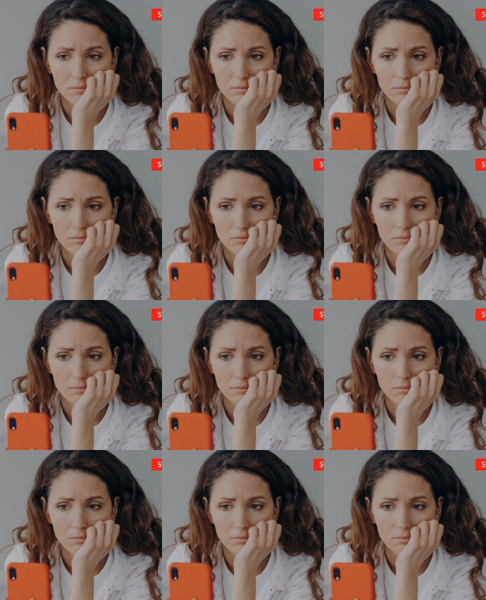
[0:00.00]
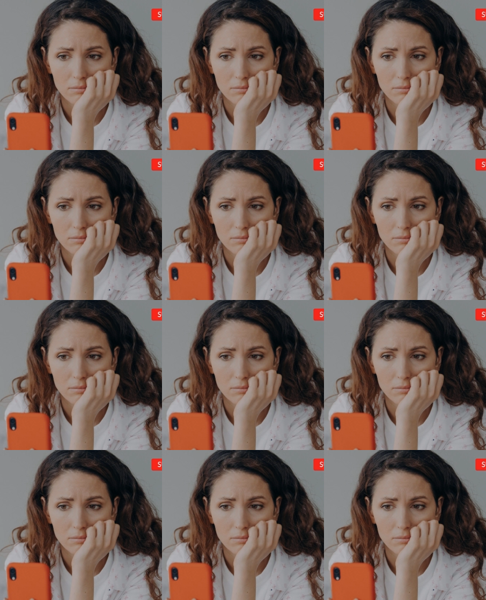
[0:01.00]

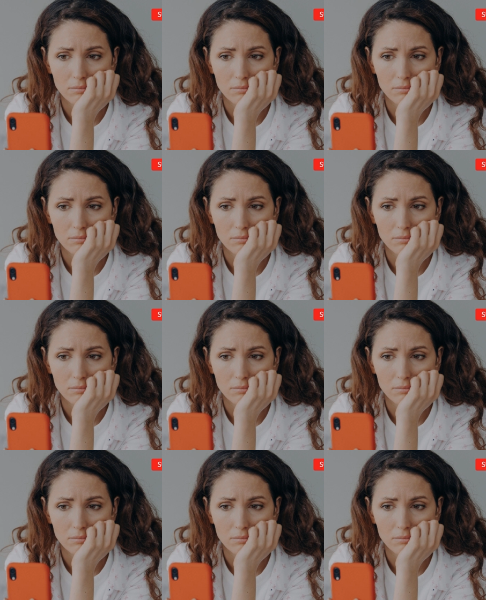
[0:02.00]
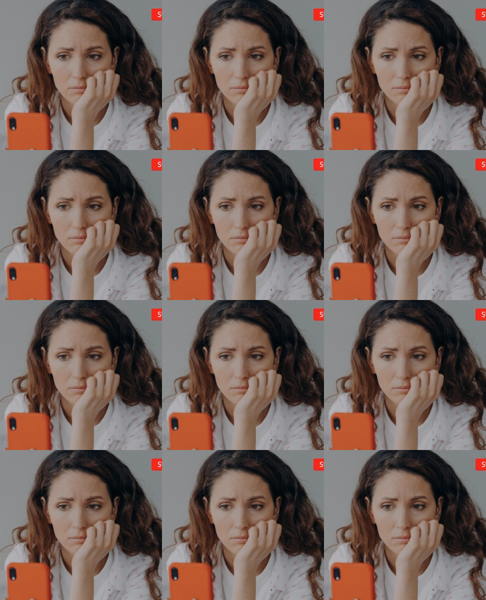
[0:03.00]

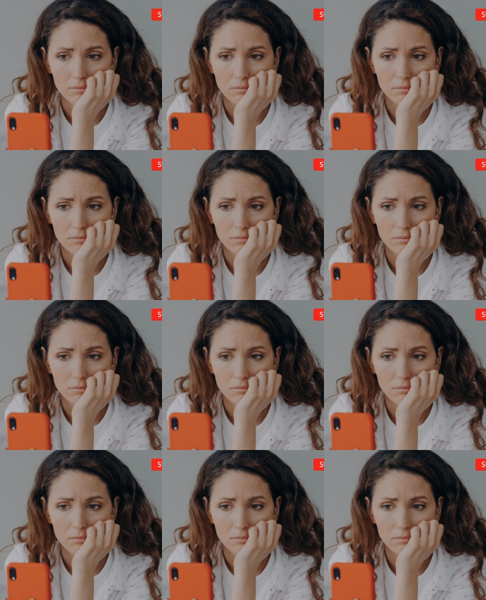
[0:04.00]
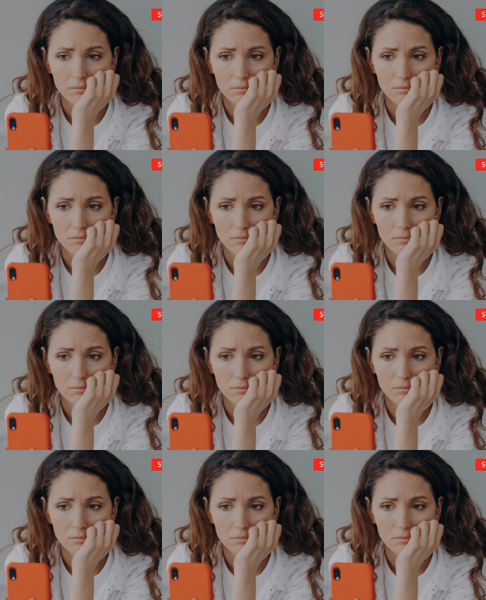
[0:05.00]

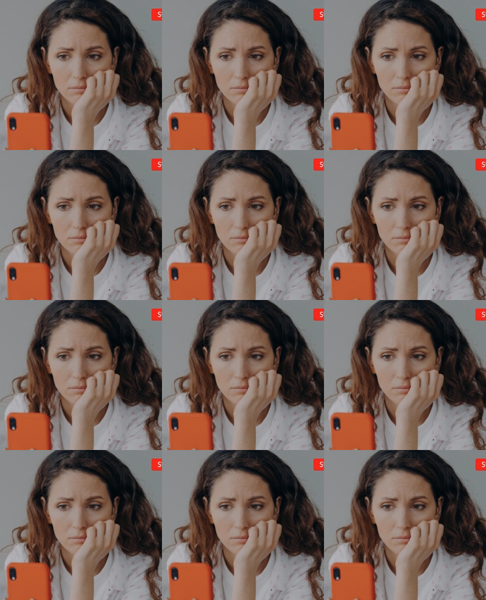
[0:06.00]
The face doesn't move, so there is nothing to read.